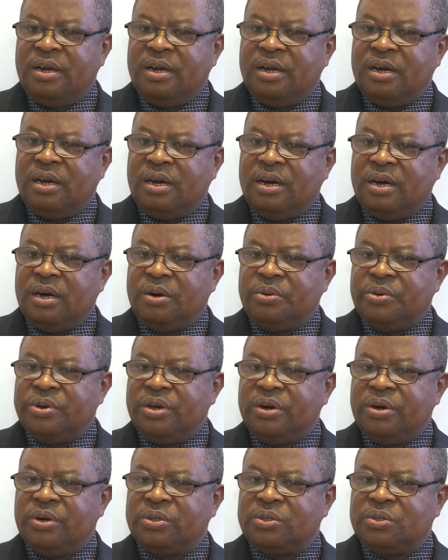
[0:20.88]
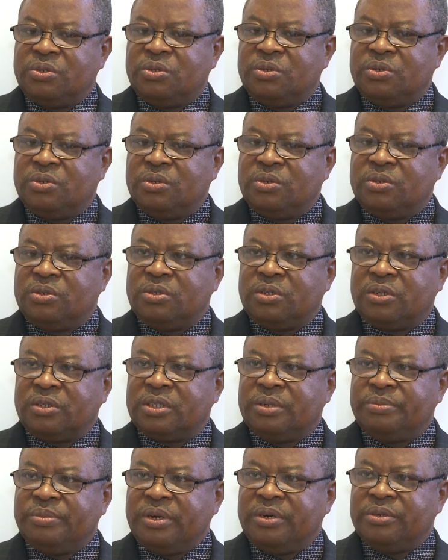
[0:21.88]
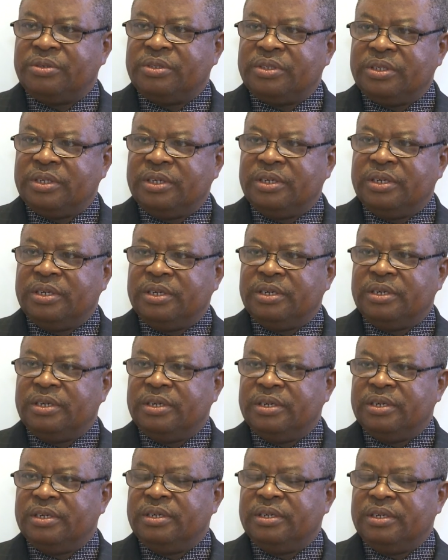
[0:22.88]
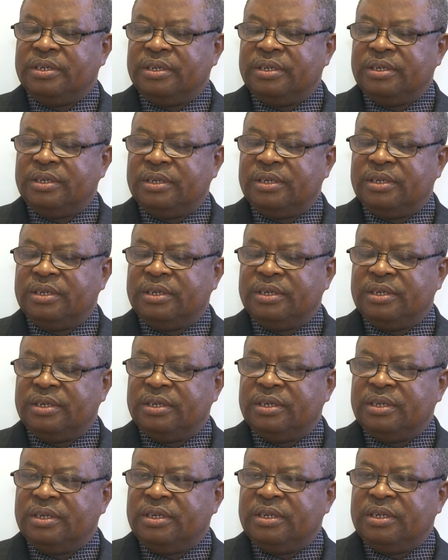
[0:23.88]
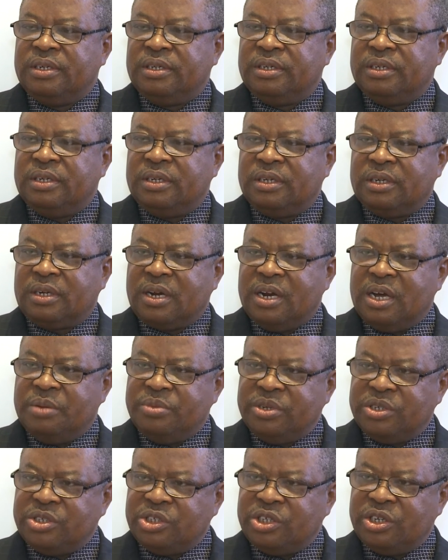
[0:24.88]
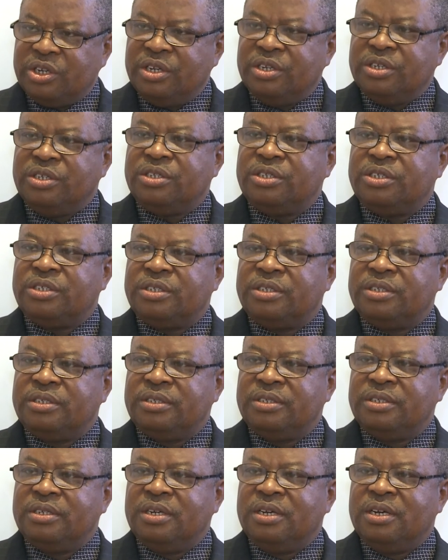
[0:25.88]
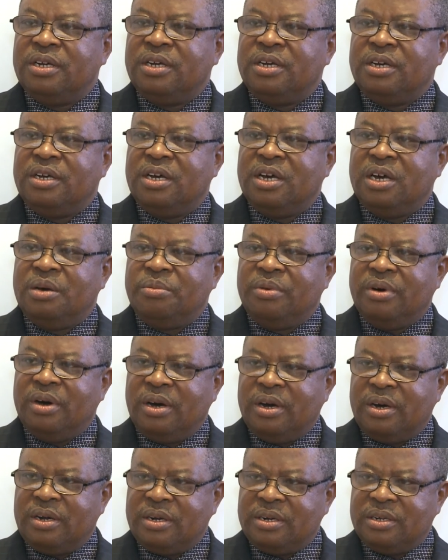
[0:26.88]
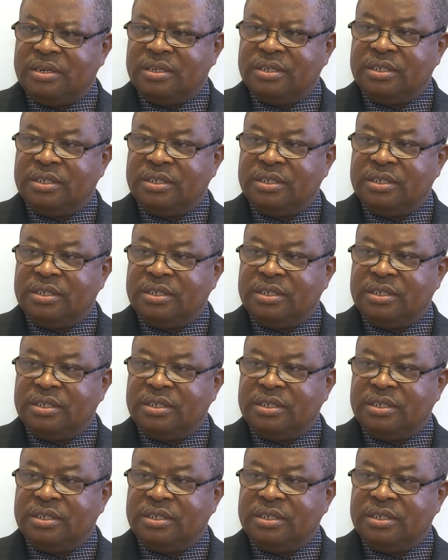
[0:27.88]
Uh, we also talked about uh, uh, climate change, AMR.